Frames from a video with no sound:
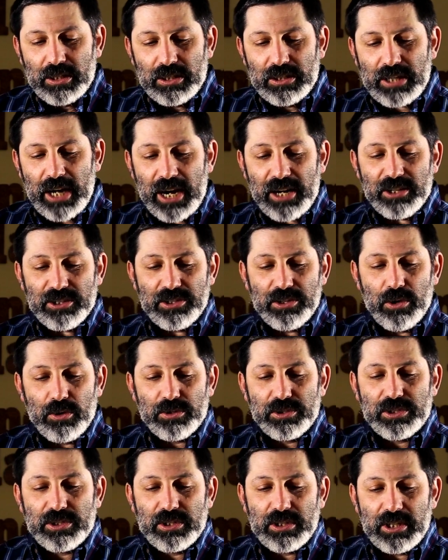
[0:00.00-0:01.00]
Tires
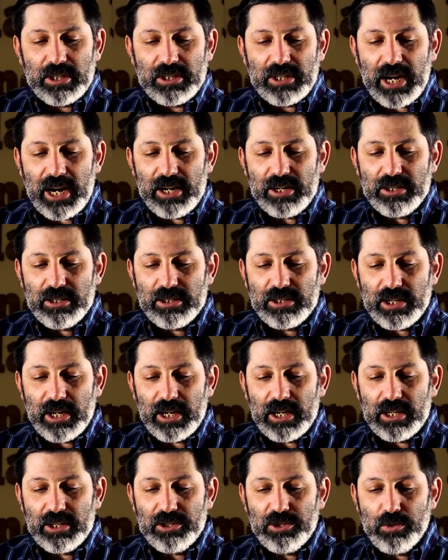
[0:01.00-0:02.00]
notes. Tires,
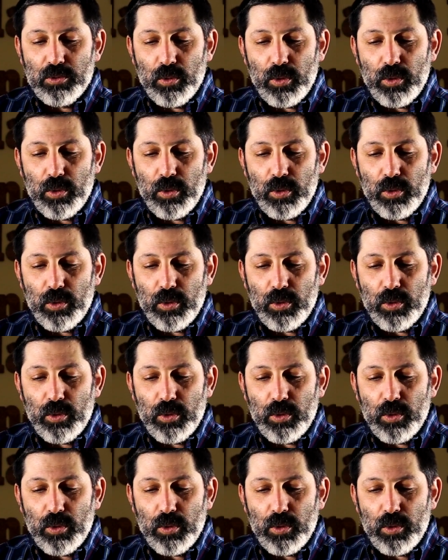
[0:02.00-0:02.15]
you